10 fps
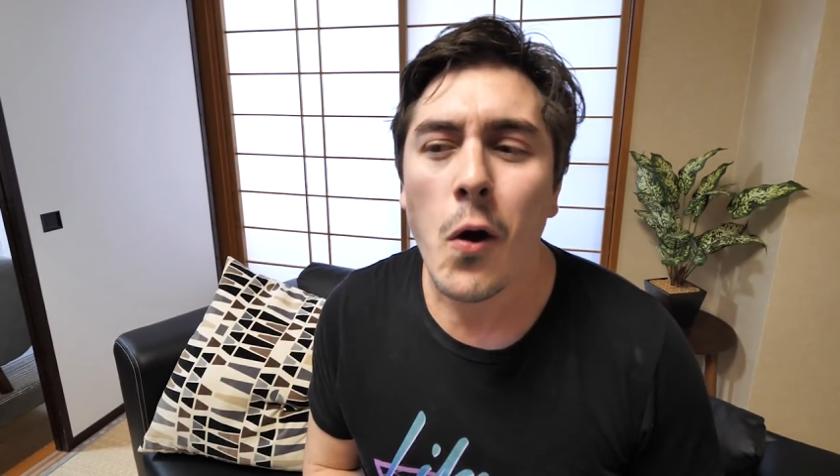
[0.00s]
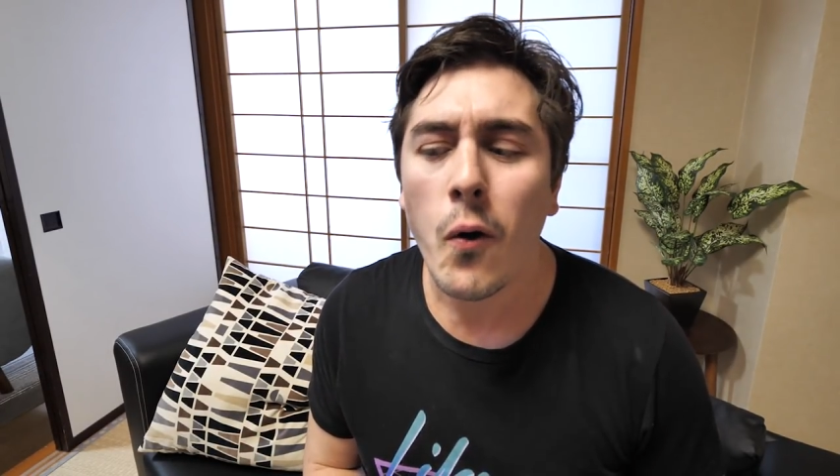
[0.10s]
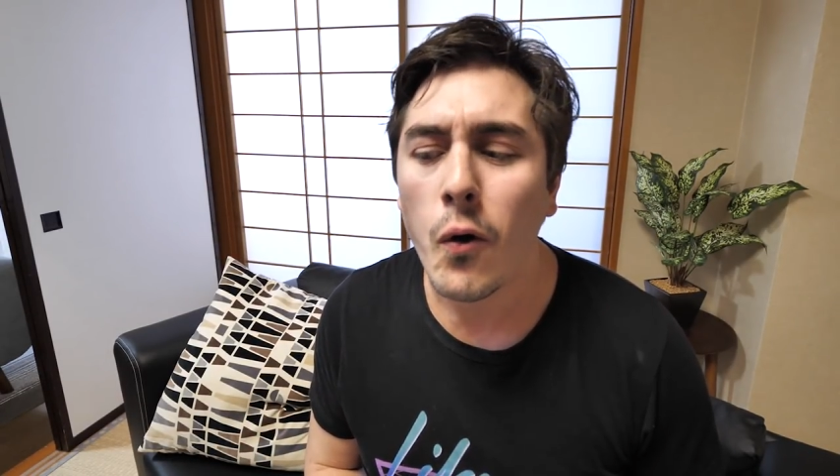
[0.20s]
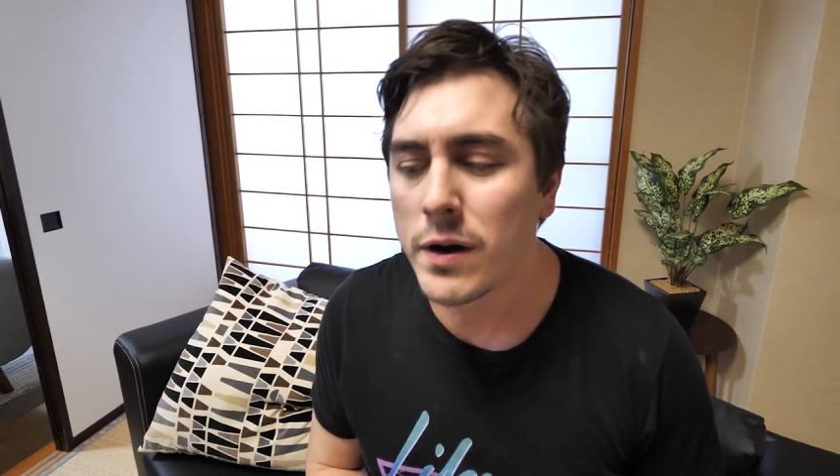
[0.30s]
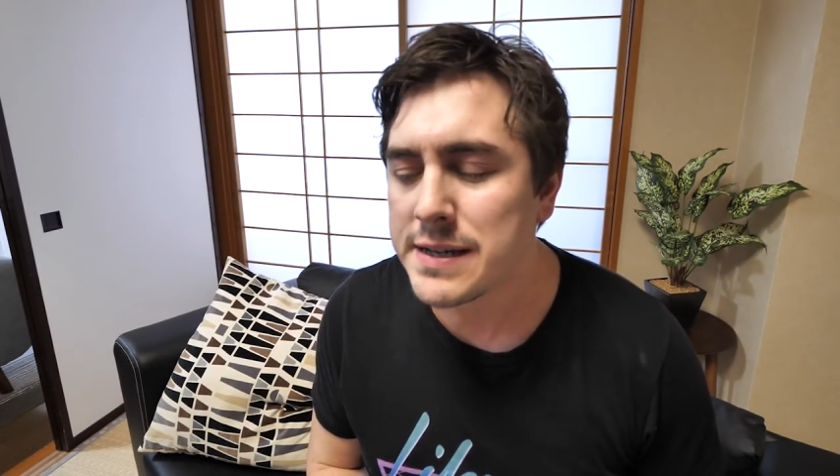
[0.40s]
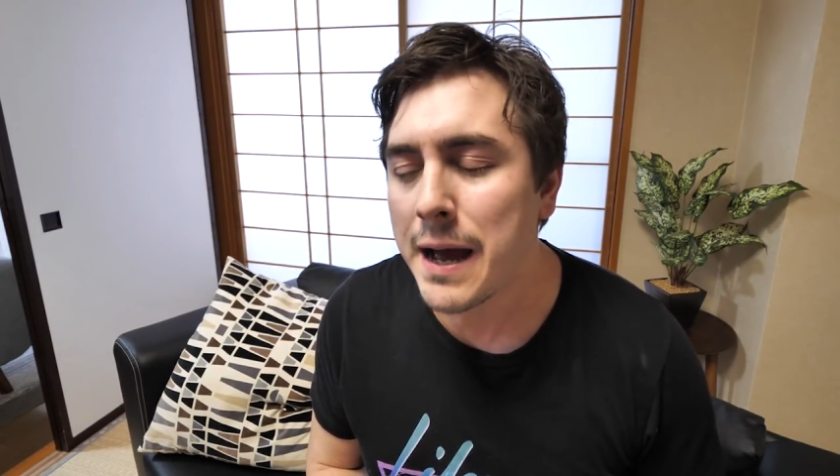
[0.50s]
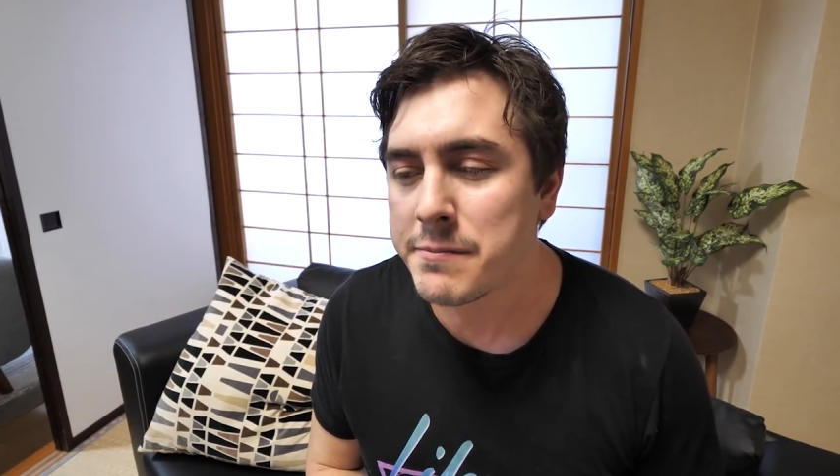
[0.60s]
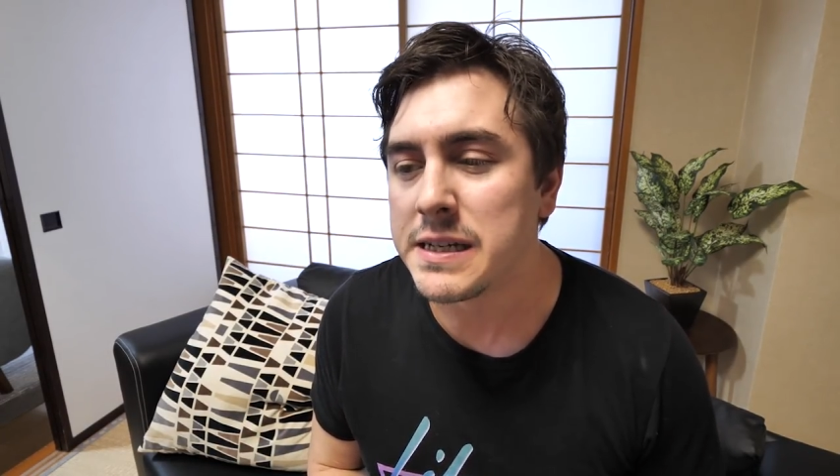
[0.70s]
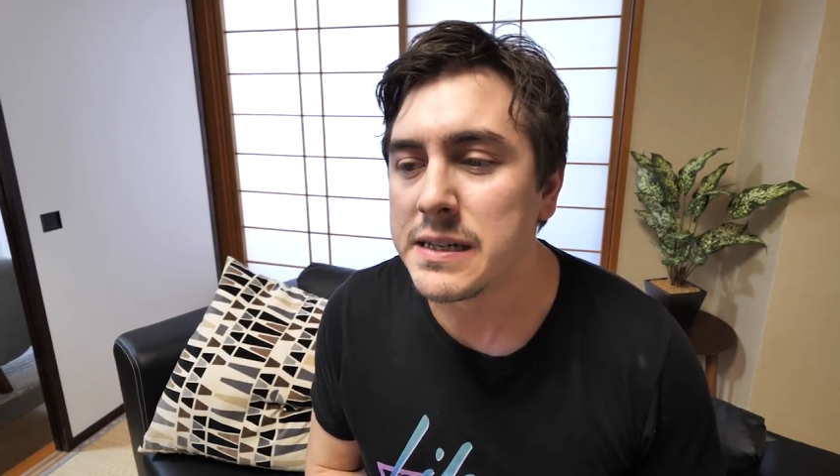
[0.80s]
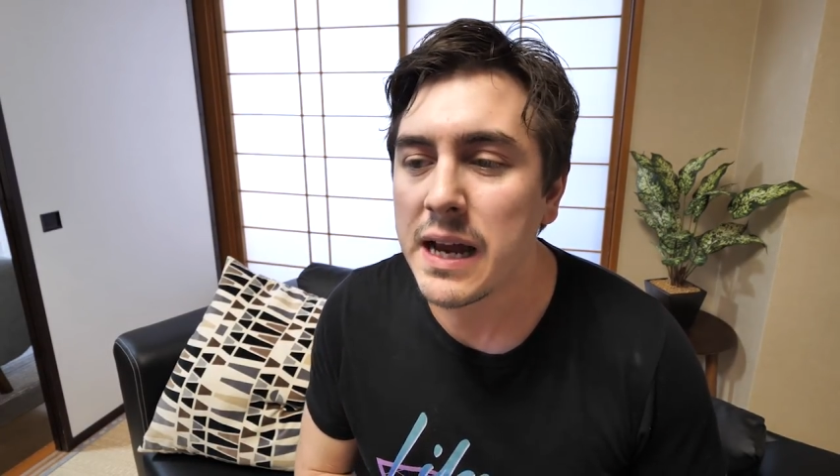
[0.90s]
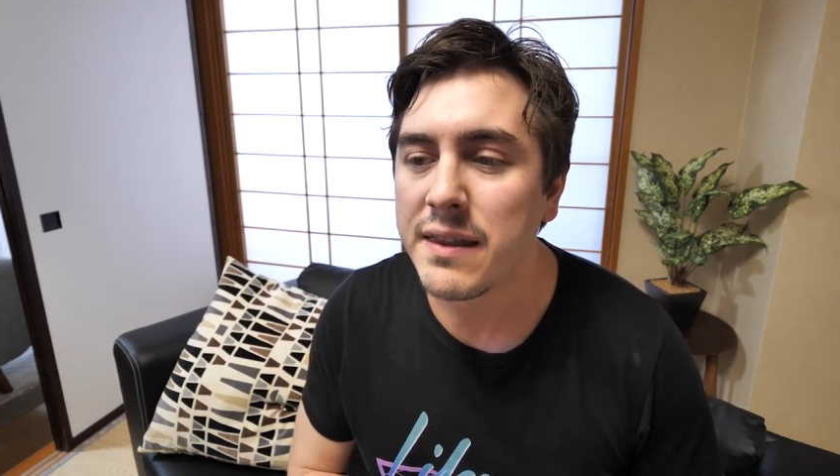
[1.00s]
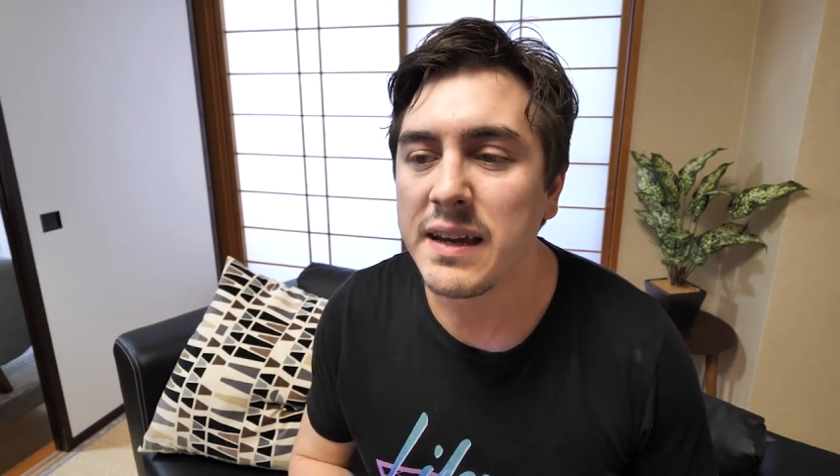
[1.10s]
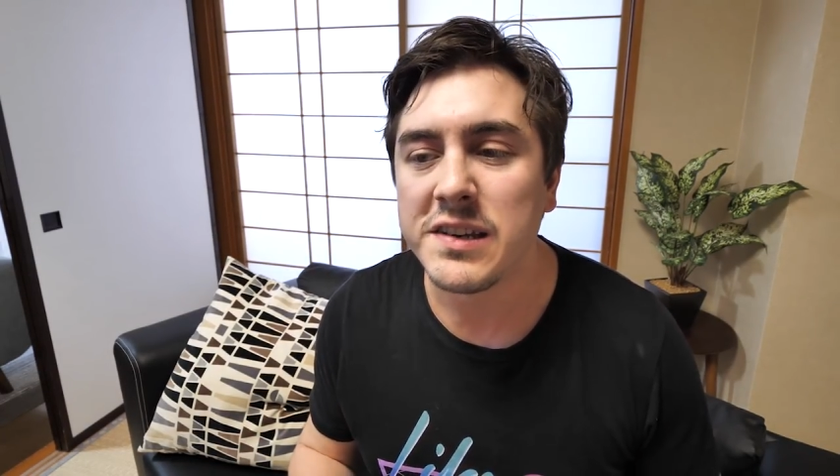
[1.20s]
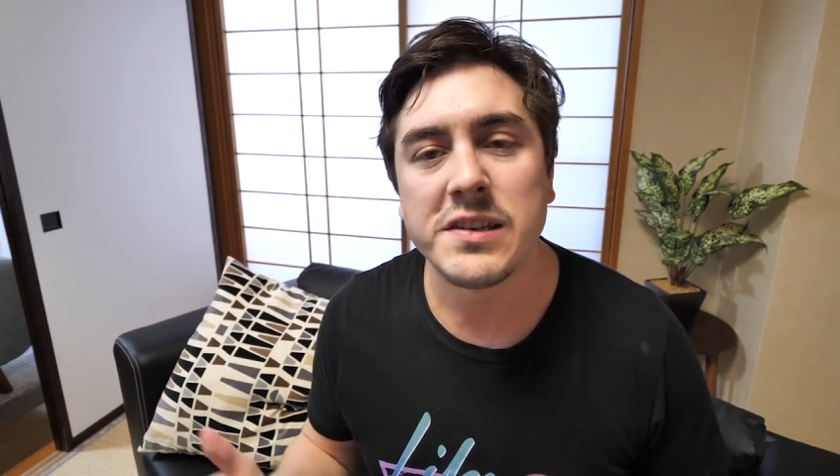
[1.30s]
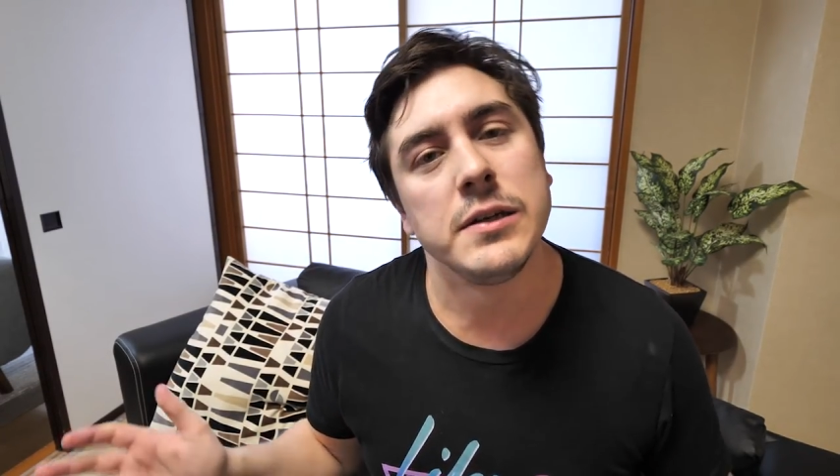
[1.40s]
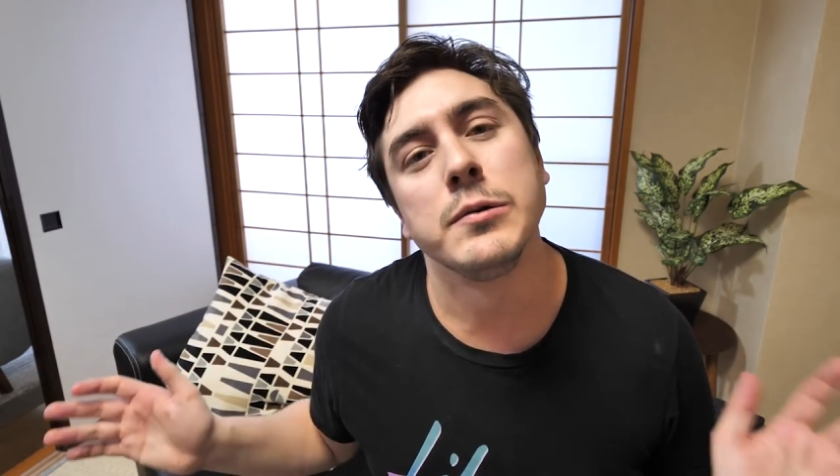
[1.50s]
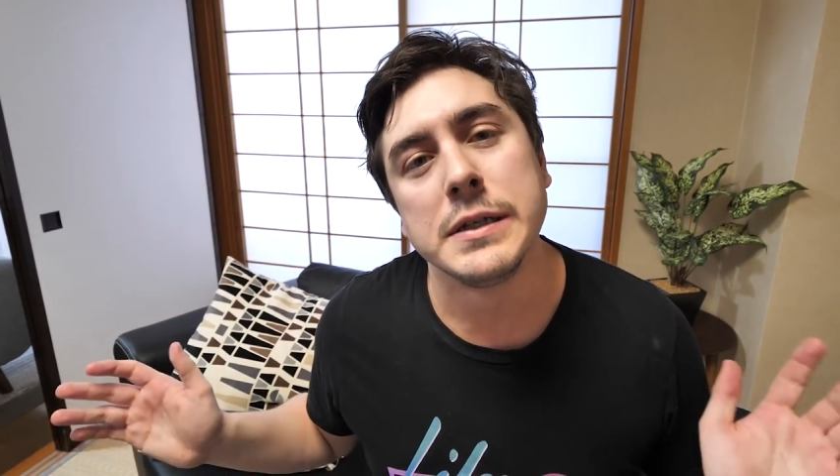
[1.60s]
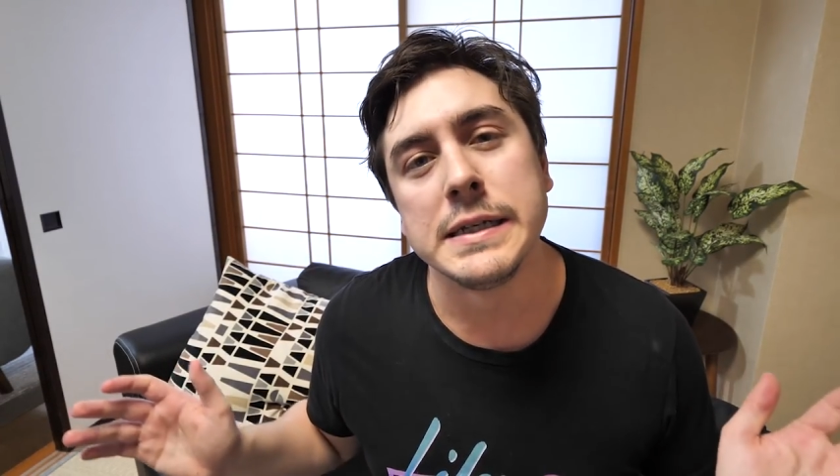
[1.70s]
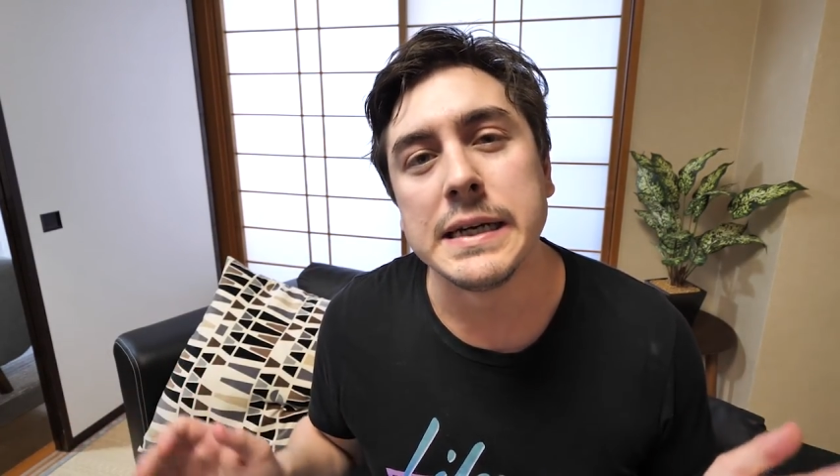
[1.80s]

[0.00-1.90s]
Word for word: or adapted, and they still did